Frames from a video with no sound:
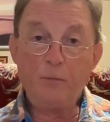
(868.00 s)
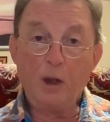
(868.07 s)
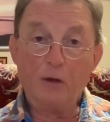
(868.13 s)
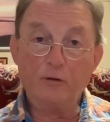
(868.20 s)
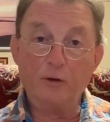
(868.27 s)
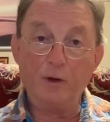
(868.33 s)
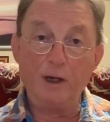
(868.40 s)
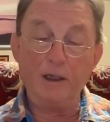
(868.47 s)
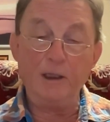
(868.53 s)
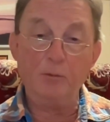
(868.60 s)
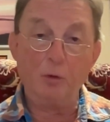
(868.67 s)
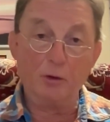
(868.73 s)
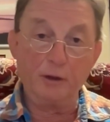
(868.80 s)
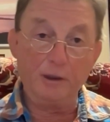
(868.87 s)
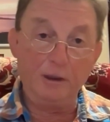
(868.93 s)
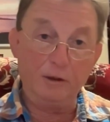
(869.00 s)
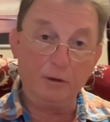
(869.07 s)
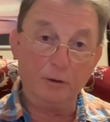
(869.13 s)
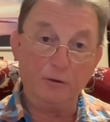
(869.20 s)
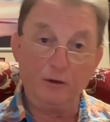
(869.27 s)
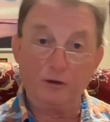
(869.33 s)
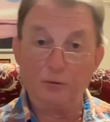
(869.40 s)
So anybody
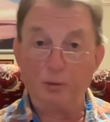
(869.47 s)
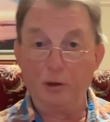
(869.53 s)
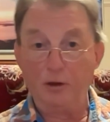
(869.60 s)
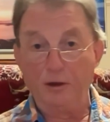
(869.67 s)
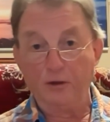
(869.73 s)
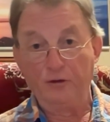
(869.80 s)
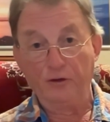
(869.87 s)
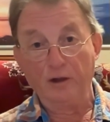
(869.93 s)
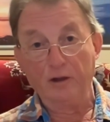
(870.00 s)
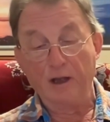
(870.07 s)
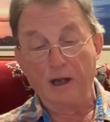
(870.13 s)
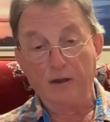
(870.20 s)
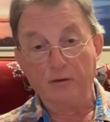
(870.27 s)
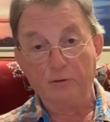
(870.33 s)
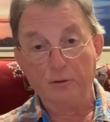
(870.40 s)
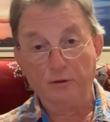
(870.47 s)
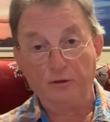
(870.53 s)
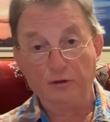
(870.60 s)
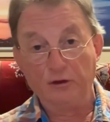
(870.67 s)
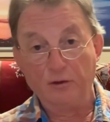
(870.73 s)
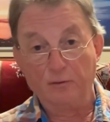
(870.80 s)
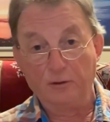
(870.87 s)
who's experiencing that to a
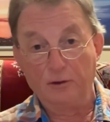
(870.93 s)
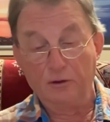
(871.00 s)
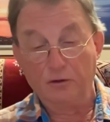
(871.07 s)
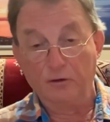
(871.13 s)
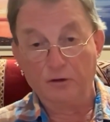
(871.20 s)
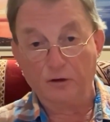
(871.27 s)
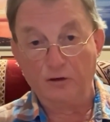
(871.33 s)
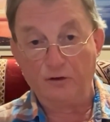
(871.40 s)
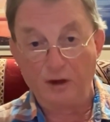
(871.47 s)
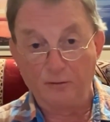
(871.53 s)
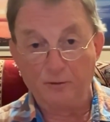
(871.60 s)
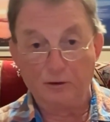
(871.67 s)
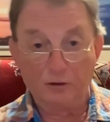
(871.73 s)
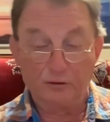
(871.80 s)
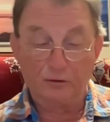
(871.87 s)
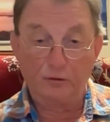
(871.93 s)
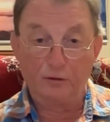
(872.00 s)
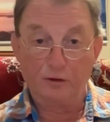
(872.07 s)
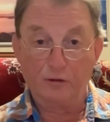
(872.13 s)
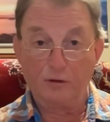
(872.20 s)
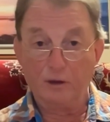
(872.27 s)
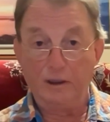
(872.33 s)
significant and definite
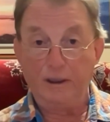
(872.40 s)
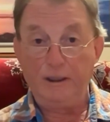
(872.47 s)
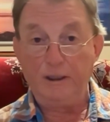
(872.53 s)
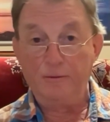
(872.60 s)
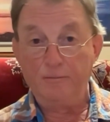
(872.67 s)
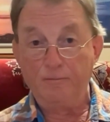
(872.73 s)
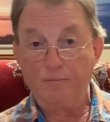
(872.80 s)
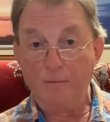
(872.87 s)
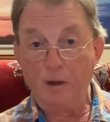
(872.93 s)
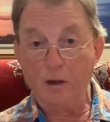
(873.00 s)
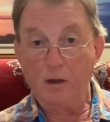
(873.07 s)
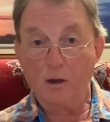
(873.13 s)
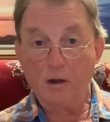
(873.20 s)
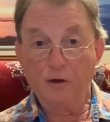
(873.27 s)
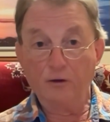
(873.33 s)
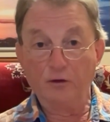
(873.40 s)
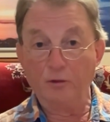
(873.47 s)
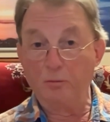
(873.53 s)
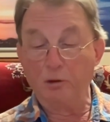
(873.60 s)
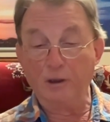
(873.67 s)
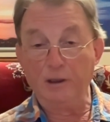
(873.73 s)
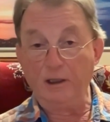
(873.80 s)
degree
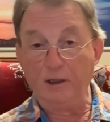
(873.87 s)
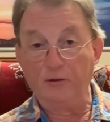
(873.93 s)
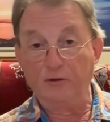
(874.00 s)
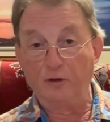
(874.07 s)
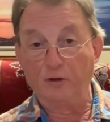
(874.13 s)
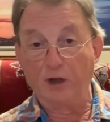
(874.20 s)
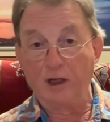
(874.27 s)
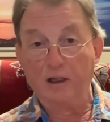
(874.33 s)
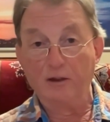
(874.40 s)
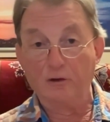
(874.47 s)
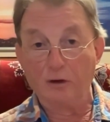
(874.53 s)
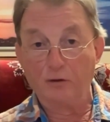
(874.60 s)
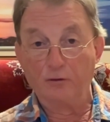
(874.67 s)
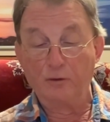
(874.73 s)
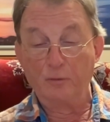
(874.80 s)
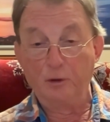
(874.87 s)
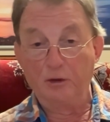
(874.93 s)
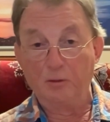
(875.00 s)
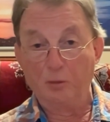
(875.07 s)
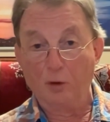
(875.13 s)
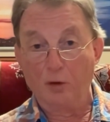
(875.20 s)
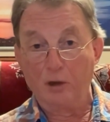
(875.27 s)
simply needs to take a dose of a
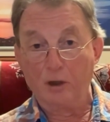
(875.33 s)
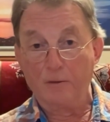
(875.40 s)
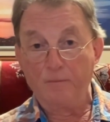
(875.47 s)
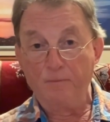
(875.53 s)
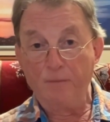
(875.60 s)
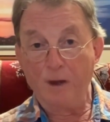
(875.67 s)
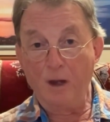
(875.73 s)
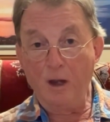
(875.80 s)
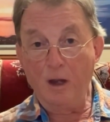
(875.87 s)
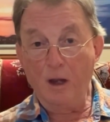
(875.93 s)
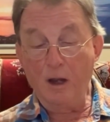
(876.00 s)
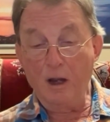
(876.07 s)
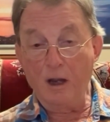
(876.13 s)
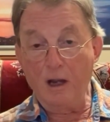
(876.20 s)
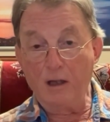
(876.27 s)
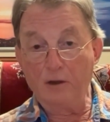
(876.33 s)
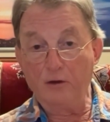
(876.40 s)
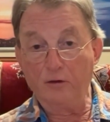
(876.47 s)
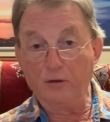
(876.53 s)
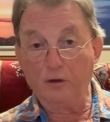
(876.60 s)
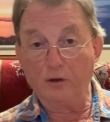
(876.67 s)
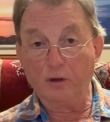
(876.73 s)
beta blocker
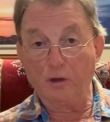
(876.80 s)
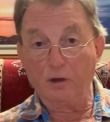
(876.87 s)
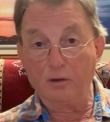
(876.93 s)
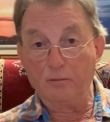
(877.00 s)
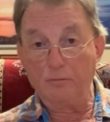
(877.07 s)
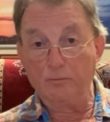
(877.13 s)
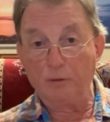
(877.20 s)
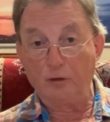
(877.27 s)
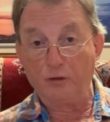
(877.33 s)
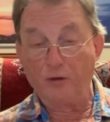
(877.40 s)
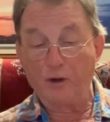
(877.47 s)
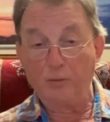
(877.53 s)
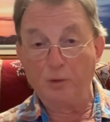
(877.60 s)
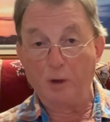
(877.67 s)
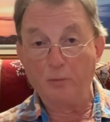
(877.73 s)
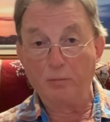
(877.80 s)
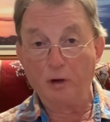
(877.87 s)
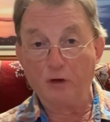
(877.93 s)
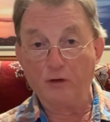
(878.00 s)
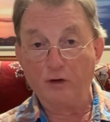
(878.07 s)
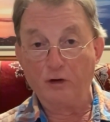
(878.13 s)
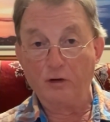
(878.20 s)
and uh, measure their blood
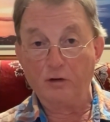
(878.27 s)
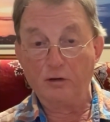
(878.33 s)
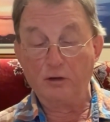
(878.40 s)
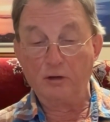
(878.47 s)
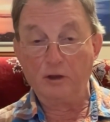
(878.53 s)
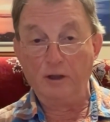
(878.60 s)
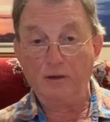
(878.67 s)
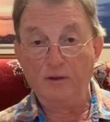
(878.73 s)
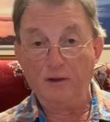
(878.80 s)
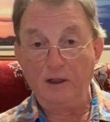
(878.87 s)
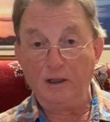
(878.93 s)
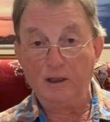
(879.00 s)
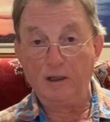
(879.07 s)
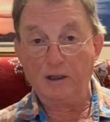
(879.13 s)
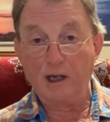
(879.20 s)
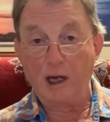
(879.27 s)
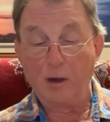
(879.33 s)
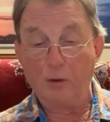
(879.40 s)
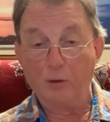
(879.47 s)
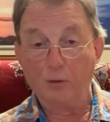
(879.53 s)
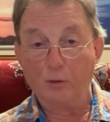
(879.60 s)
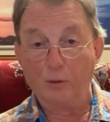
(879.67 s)
pressure in the
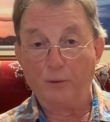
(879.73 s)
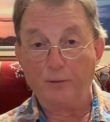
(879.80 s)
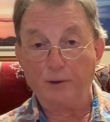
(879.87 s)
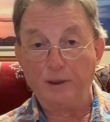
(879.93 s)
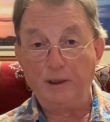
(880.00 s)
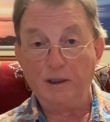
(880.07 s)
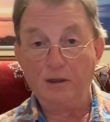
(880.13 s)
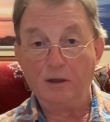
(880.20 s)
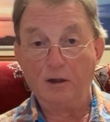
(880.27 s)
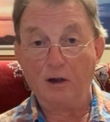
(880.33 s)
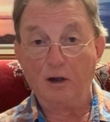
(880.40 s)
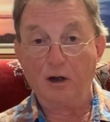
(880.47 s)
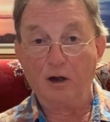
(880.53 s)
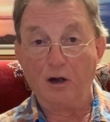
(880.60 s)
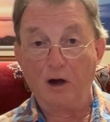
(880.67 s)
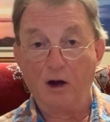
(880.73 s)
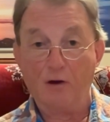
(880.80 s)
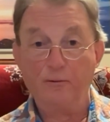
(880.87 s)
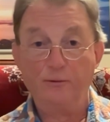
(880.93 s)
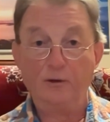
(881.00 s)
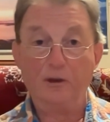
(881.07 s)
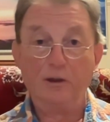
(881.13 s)
hour or three
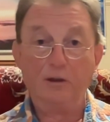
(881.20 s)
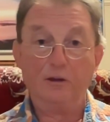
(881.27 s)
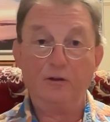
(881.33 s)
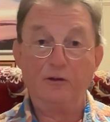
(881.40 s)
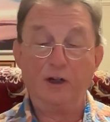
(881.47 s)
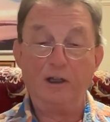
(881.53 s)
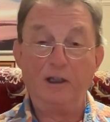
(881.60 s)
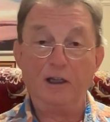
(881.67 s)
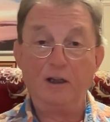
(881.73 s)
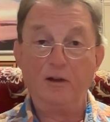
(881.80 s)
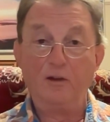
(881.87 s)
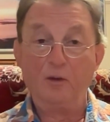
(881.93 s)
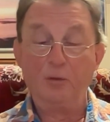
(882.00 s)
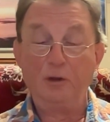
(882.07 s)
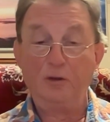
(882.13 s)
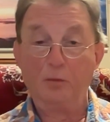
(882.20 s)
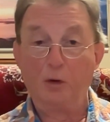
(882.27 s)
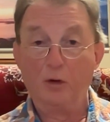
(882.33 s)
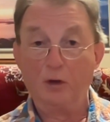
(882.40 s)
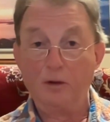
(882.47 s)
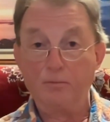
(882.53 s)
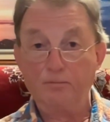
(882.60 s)
after taking the beta
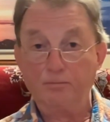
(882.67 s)
blocker